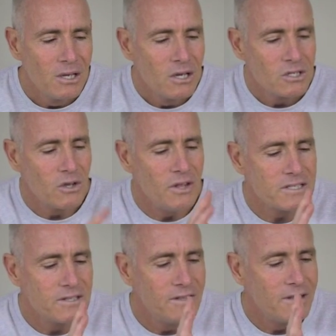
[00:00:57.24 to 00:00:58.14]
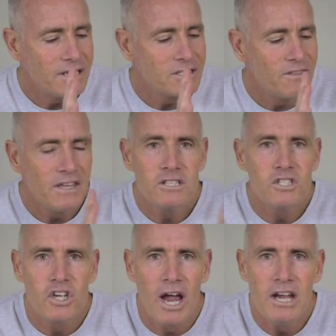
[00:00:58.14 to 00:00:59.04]
So there's things
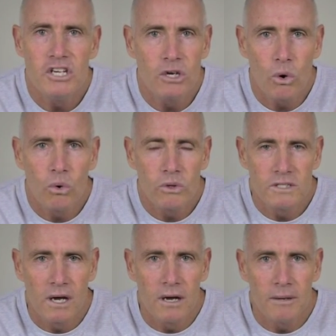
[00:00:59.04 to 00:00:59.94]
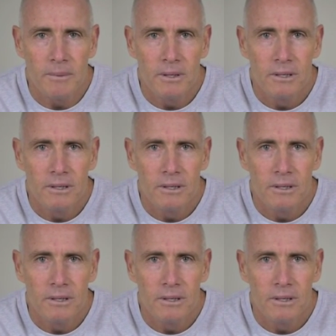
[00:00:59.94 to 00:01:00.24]
changing all the time.